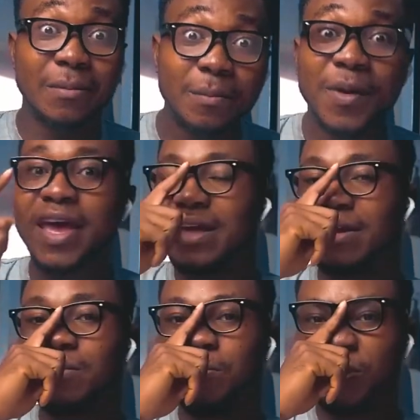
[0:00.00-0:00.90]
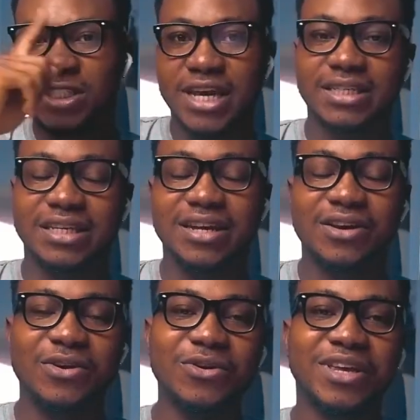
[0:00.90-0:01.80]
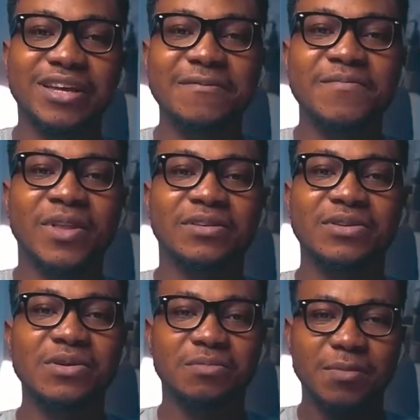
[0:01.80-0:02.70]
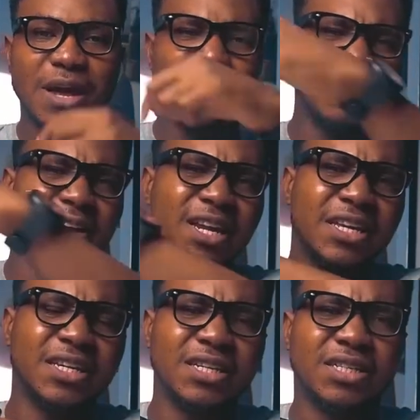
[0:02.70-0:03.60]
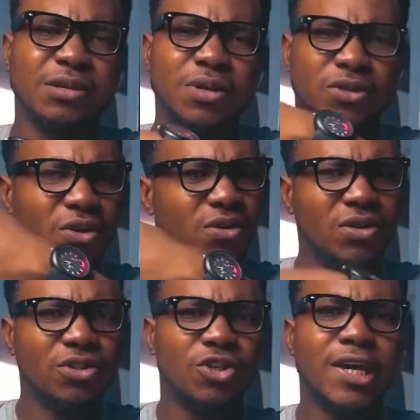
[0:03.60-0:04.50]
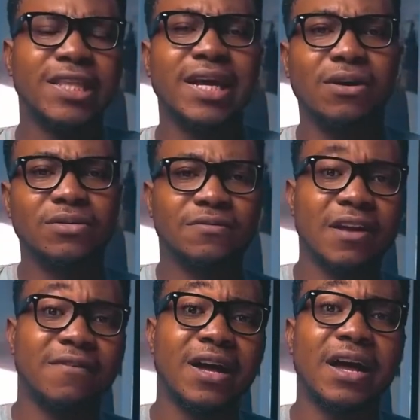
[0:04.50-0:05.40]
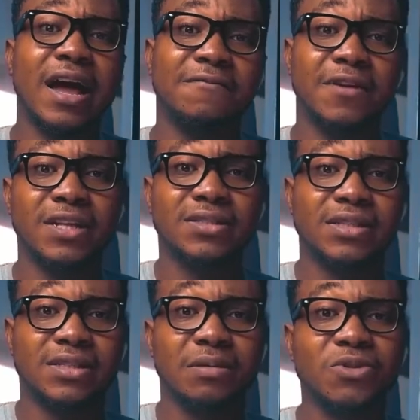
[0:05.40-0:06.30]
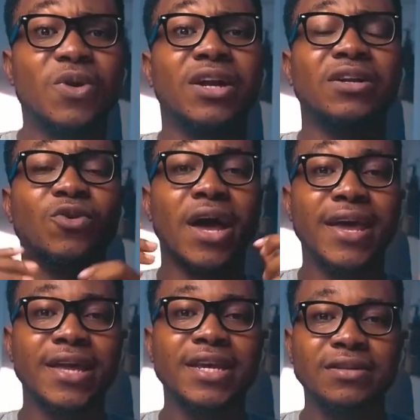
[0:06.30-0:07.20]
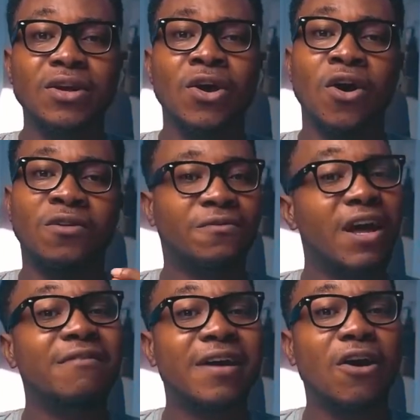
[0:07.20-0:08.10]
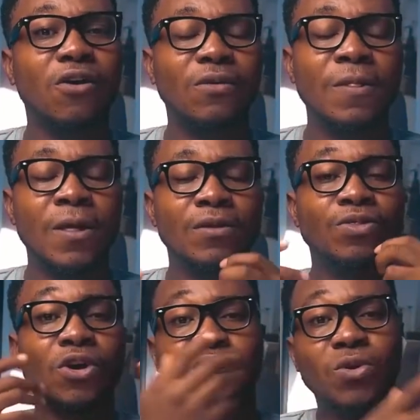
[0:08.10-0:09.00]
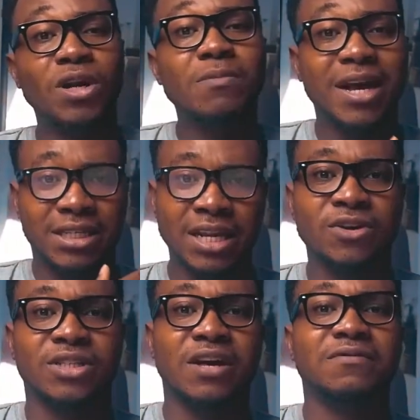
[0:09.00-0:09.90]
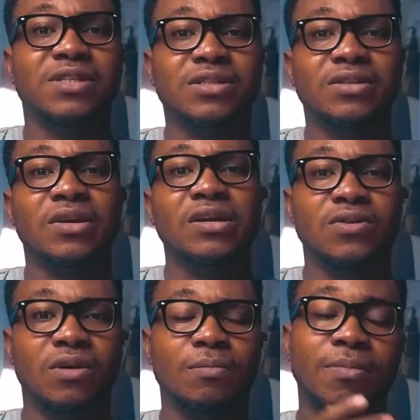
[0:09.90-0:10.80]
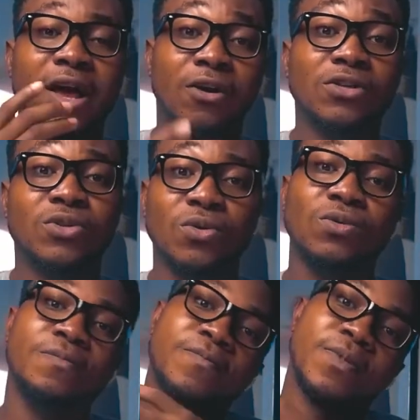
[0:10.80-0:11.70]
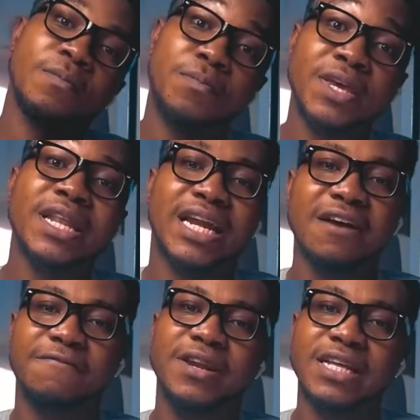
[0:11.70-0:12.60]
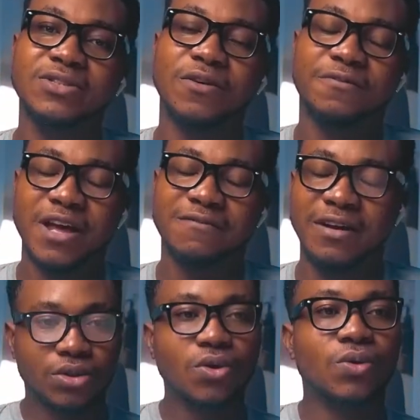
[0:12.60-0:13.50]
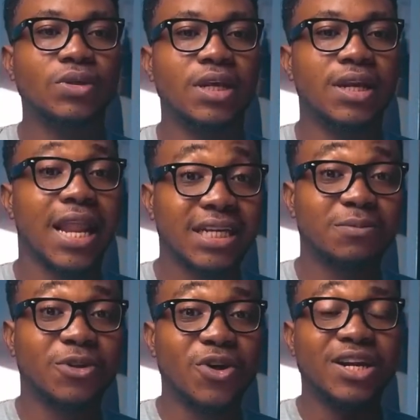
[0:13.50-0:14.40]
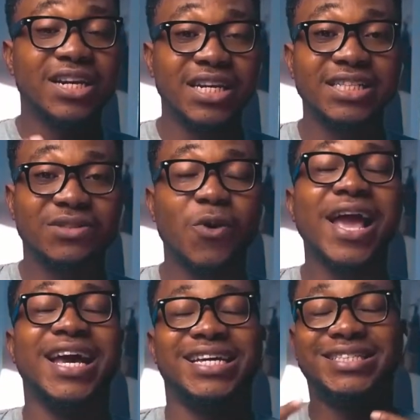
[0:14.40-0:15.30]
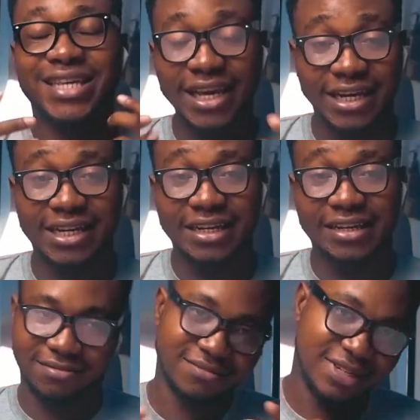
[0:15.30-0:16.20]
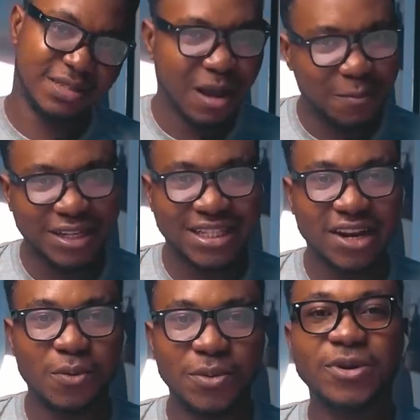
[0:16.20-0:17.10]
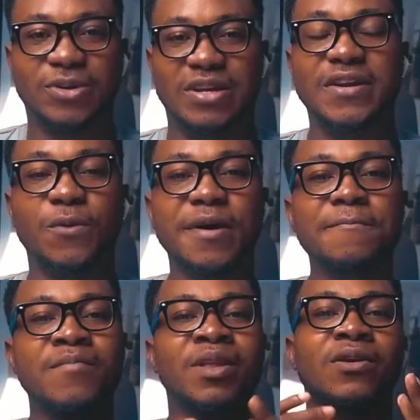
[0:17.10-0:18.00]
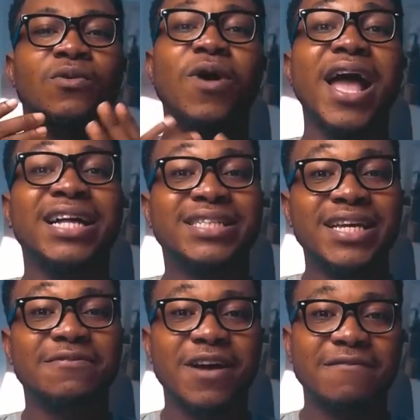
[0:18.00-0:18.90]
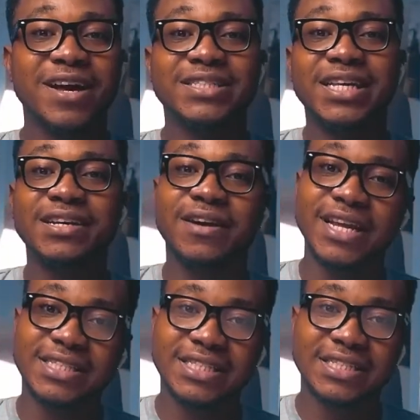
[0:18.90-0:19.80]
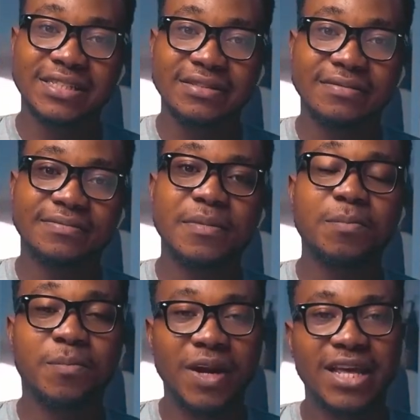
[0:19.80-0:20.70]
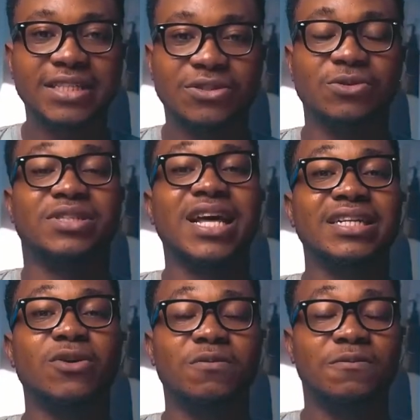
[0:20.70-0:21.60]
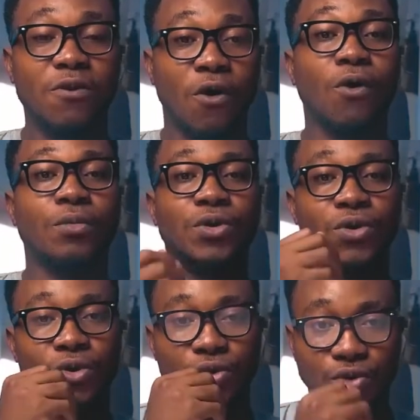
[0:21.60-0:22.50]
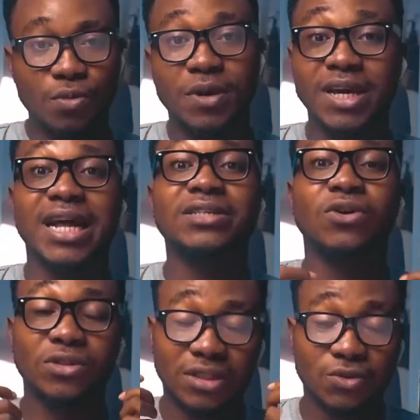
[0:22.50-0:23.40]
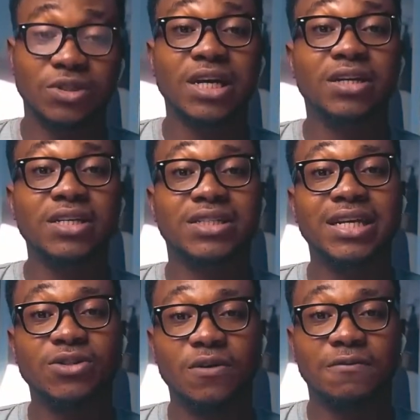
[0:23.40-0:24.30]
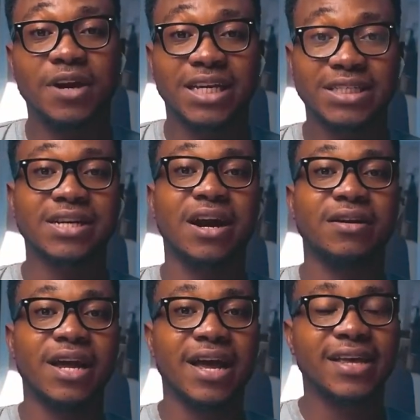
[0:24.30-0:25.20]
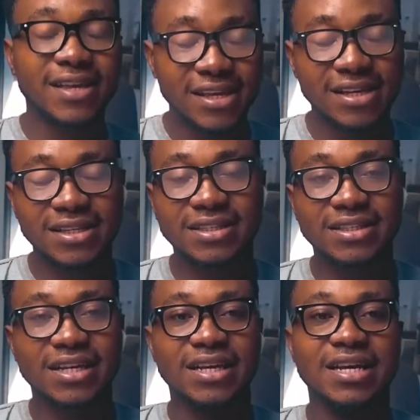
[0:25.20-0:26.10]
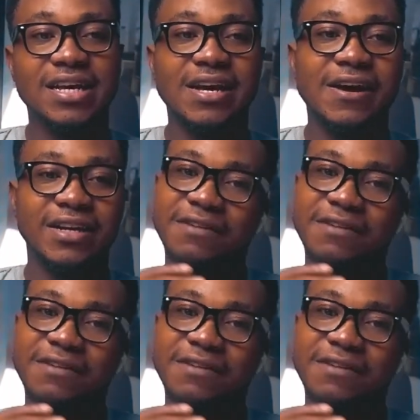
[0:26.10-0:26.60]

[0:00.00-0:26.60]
per purchase. Okay, so maybe I'll leave a link in the description so you check it out, Fiverr affiliate system. So you are earning on Fiverr not only by selling your services, but by also being an affiliate on Fiverr. So the last but not the least, why I think, is my personal opinion anyway, why I think Fiverr is a great place to start off for new beginners or to kickstart your freelancing career is the